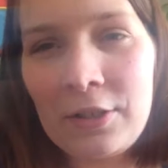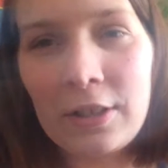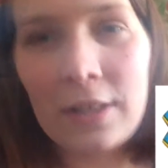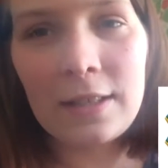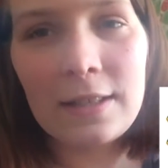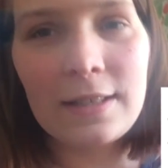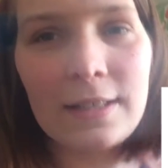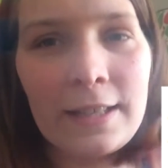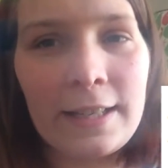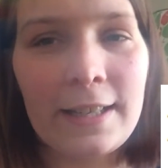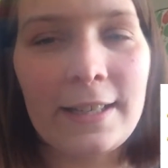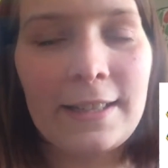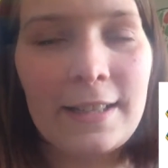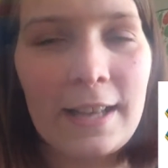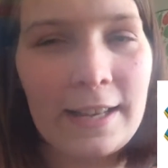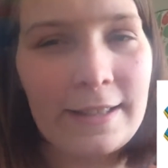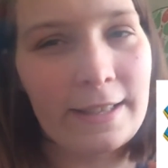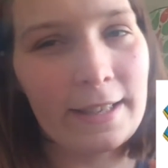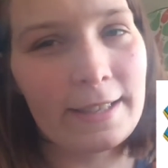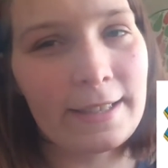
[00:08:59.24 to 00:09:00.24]
as you can see, it
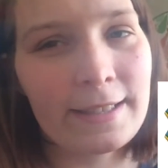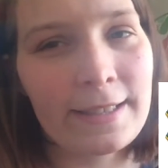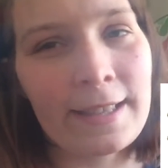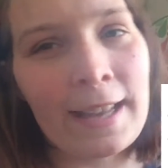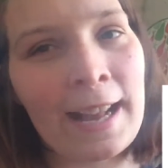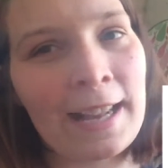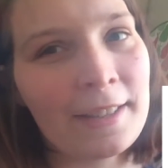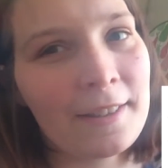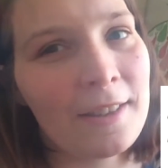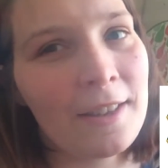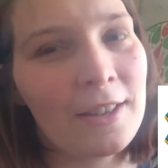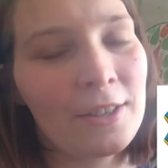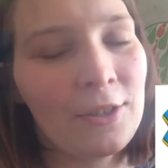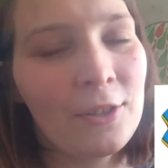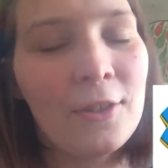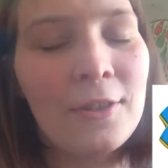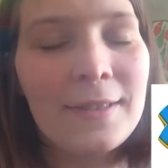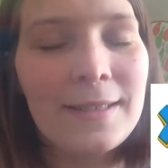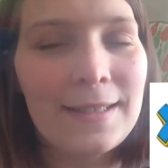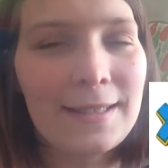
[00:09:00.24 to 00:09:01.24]
says Xana,
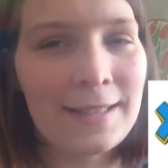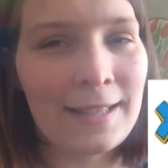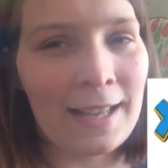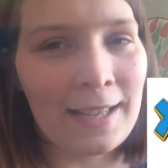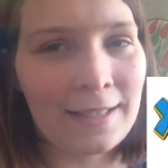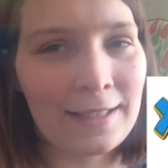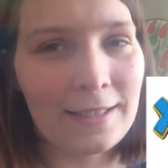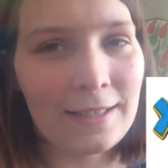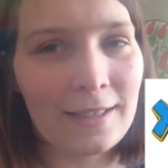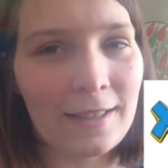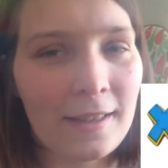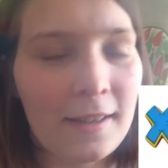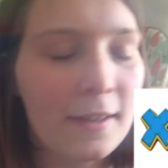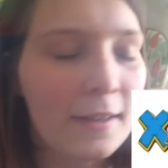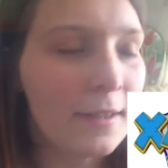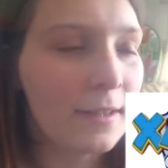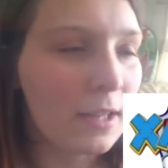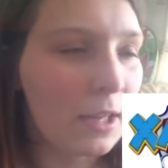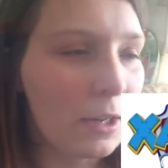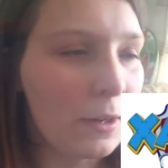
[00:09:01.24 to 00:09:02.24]
not
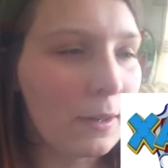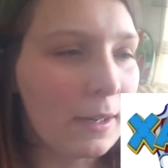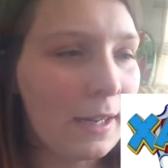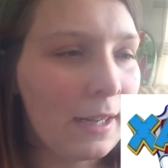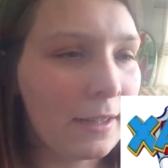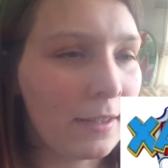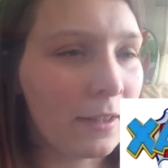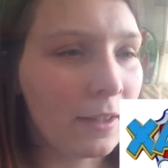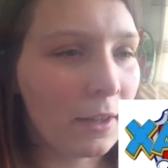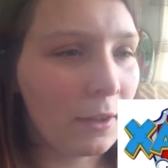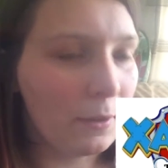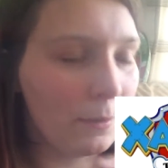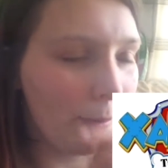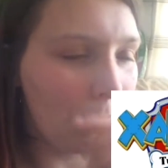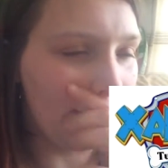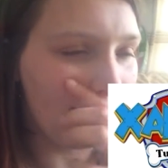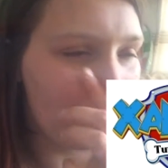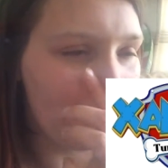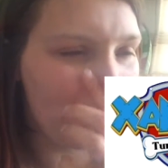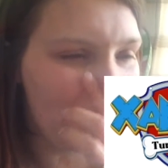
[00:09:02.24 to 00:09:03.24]
Xander. So I had to go
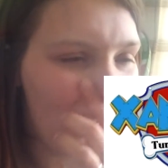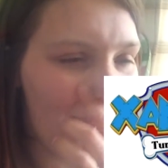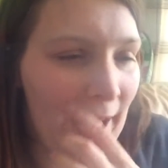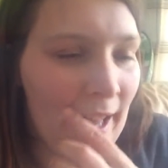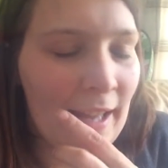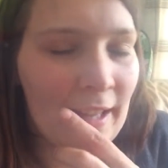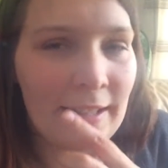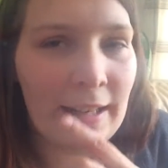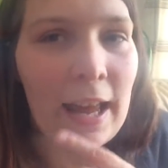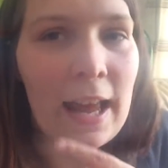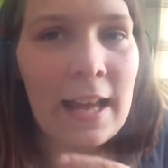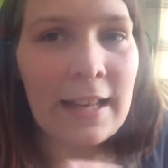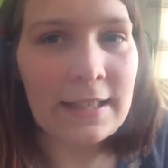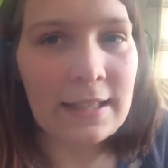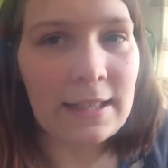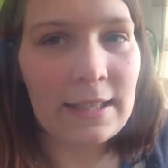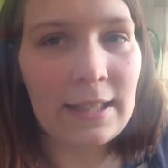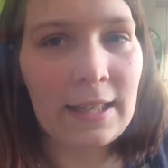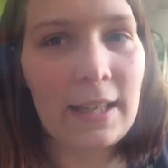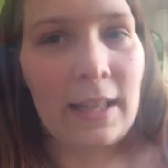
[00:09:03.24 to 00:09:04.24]
back and
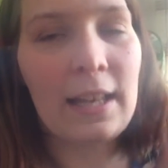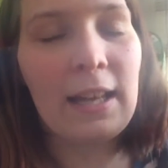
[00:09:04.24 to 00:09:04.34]
edit